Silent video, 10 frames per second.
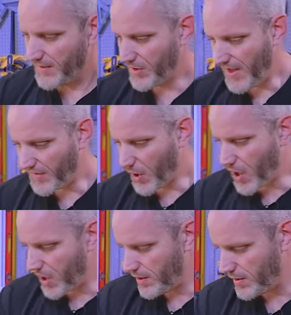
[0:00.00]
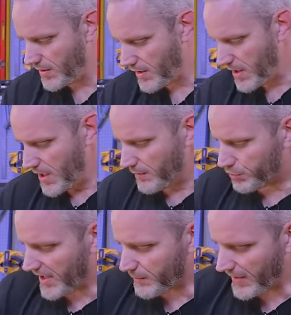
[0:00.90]
so that's our
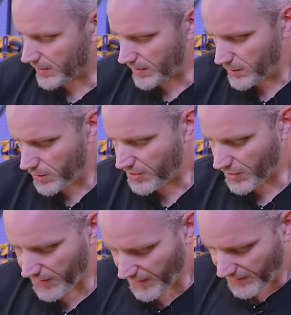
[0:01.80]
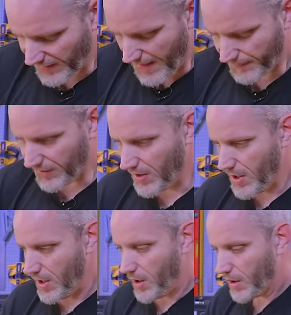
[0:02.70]
brake pedal, which goes on the left.
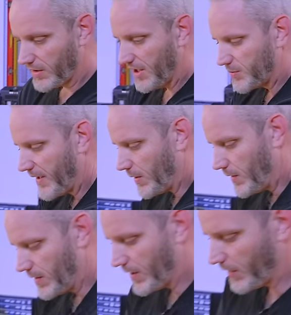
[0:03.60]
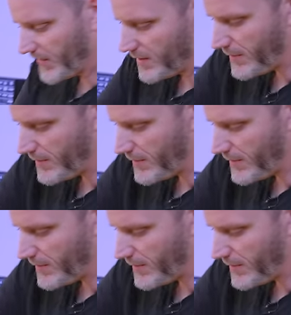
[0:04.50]
Our clutch pedal goes in the